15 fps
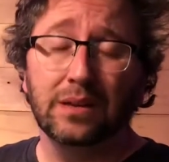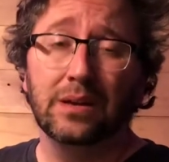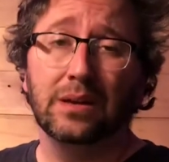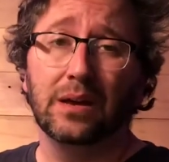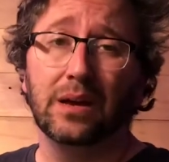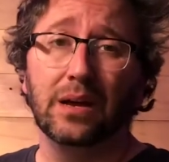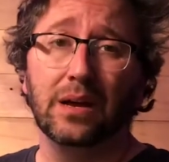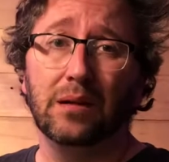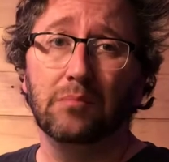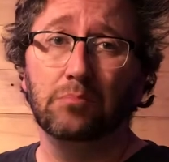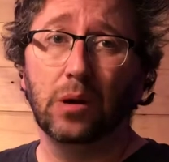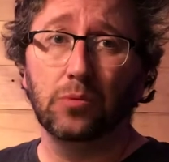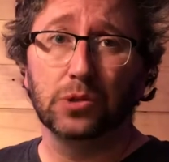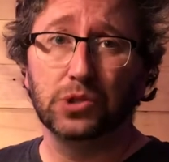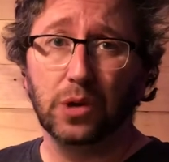but
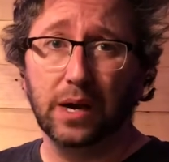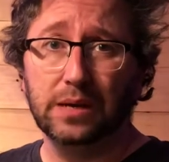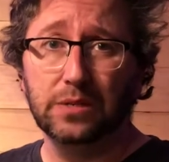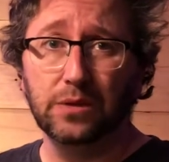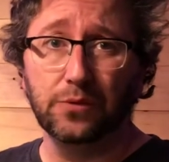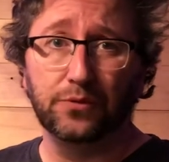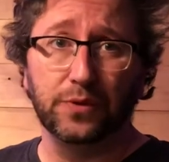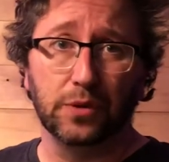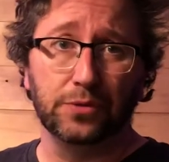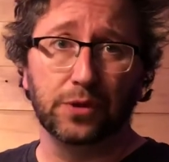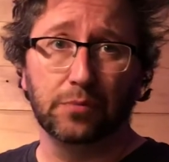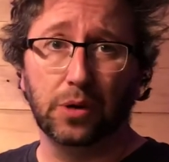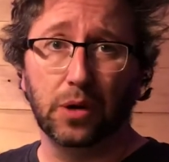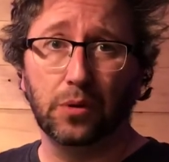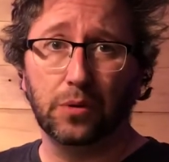we're trying to filter
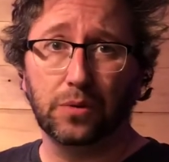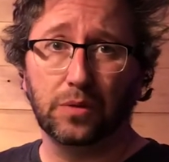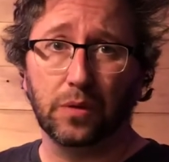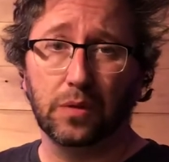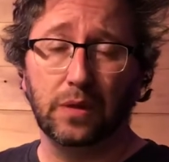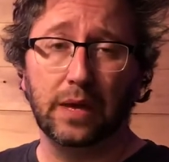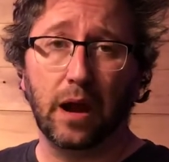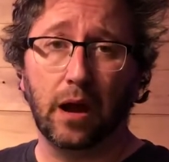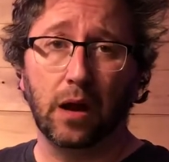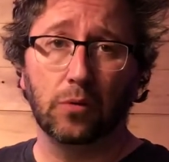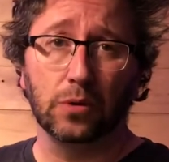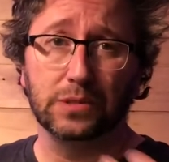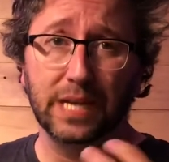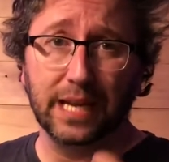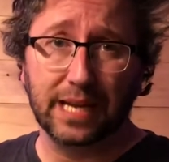both the air we're
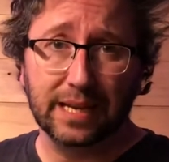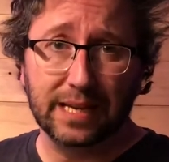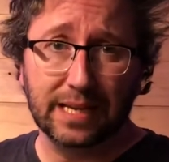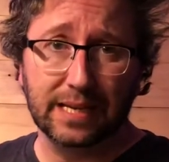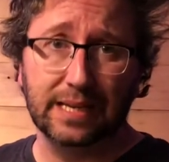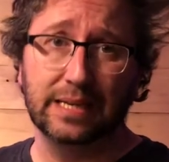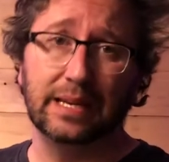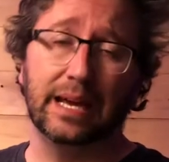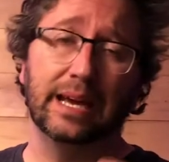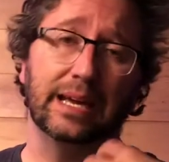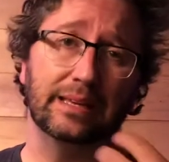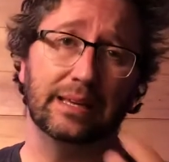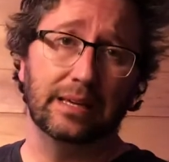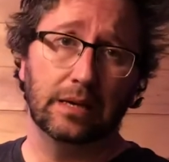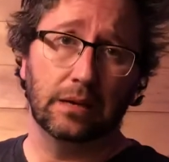taking in
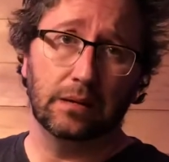and